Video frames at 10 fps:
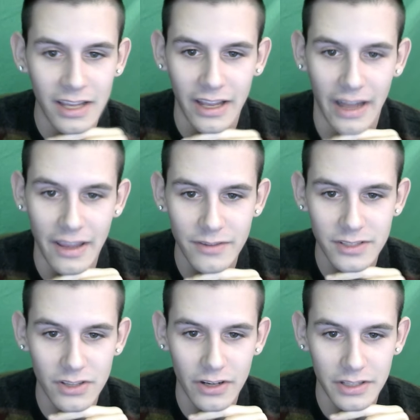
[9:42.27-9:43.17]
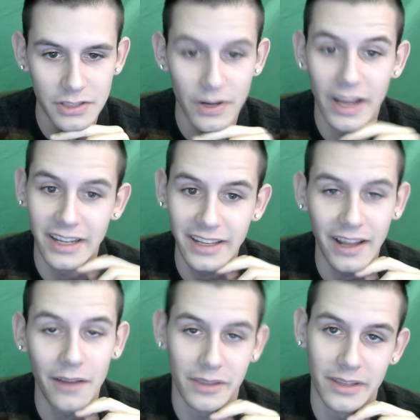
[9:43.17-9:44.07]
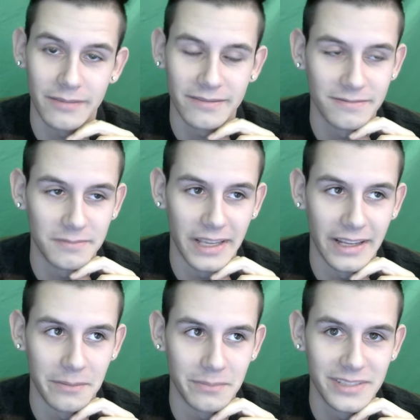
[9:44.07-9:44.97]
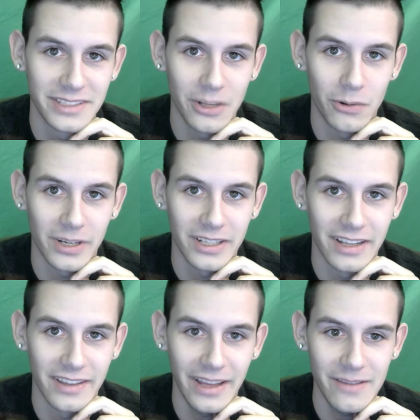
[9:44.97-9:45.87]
And I even started to try and eat healthy. And I'm still working on that.